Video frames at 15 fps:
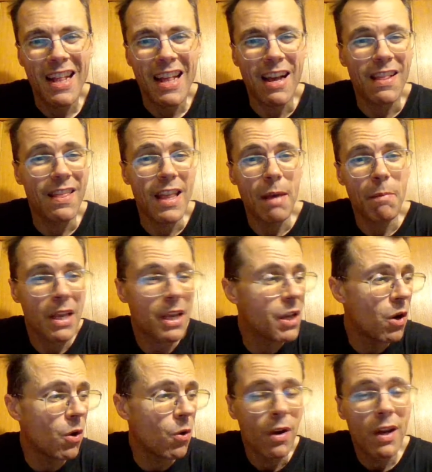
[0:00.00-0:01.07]
uh, let me
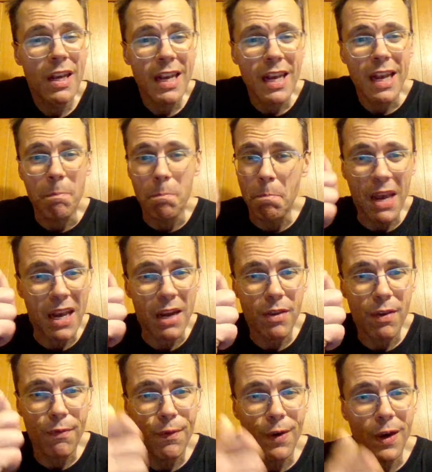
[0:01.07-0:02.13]
go and pay
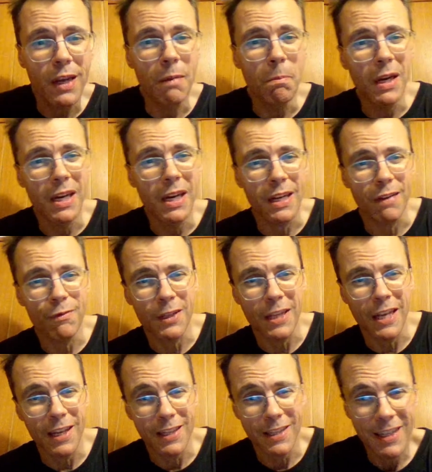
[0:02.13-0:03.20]
the fucking money for
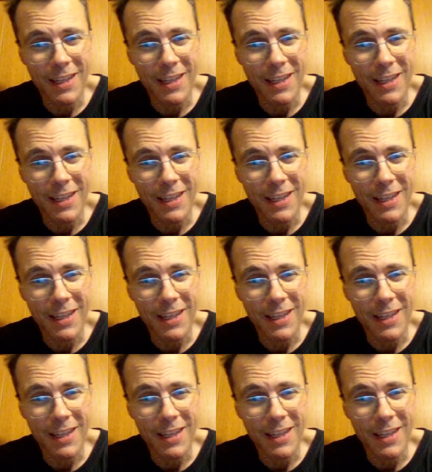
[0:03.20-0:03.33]
that.